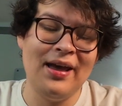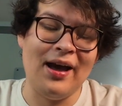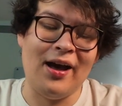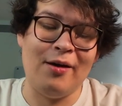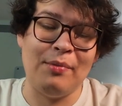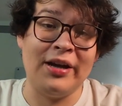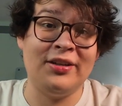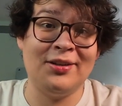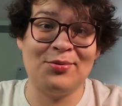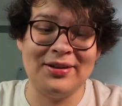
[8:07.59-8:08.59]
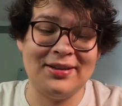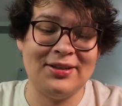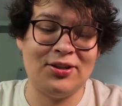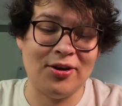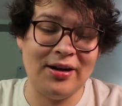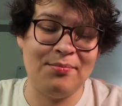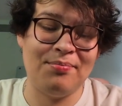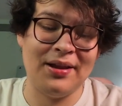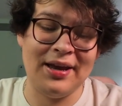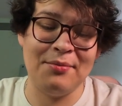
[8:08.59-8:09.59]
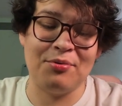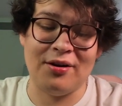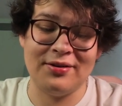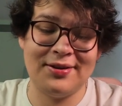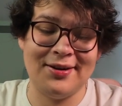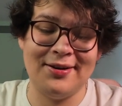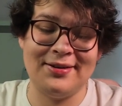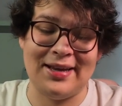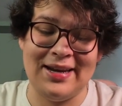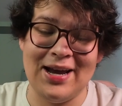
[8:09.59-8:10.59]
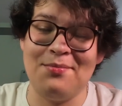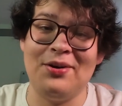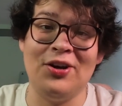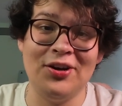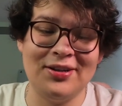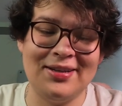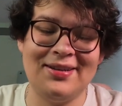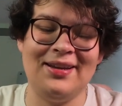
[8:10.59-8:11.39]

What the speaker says: I just recently started playing Brawl Stars, and now I'm hooked.